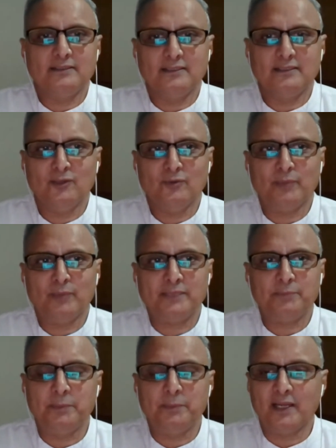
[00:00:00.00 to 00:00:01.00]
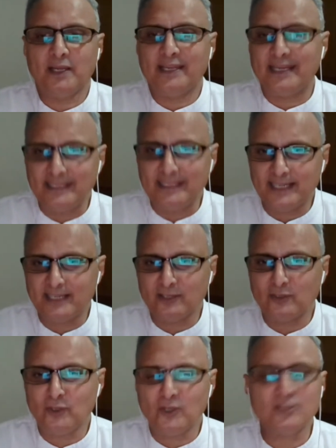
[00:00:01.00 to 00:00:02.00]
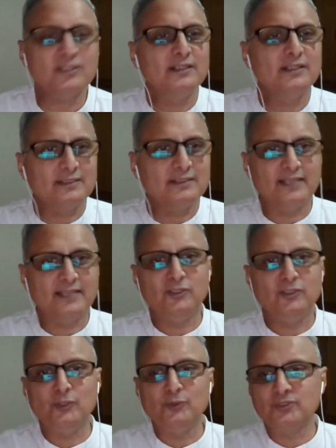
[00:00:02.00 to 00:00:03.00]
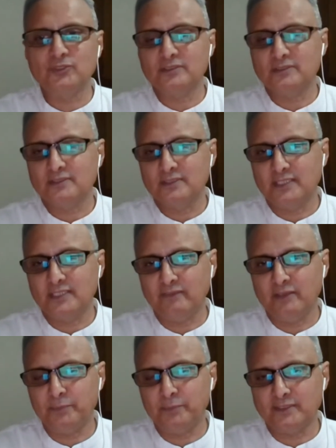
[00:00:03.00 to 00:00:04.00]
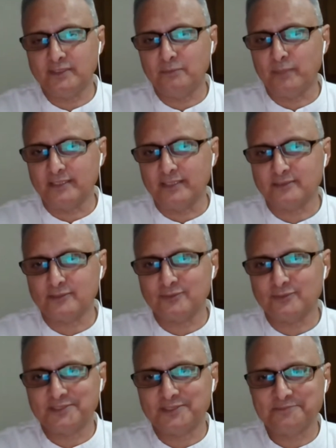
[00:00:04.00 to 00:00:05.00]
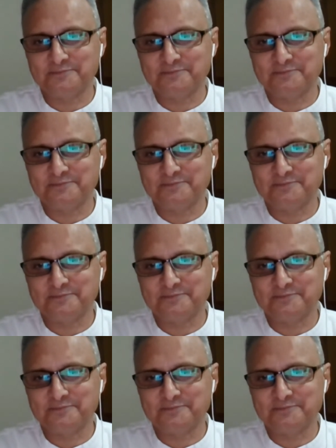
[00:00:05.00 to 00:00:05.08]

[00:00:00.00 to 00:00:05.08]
you know my people are getting that or not then use developmental milestones